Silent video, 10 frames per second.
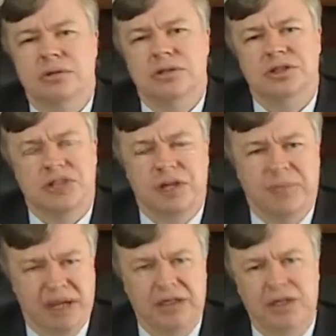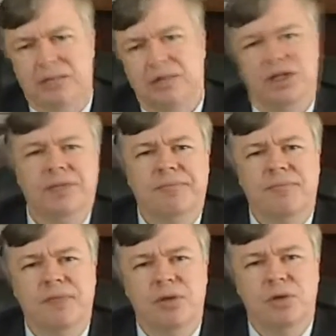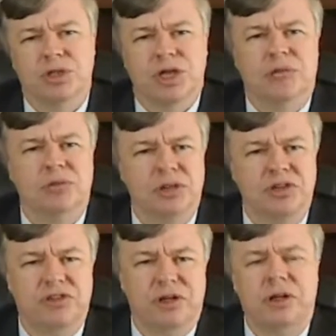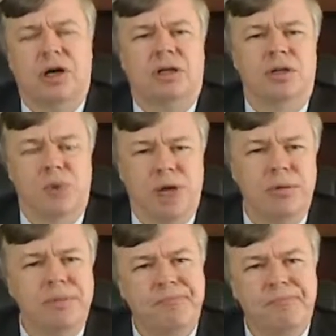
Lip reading: to the Senate Banking Committee, which I am releasing on the web.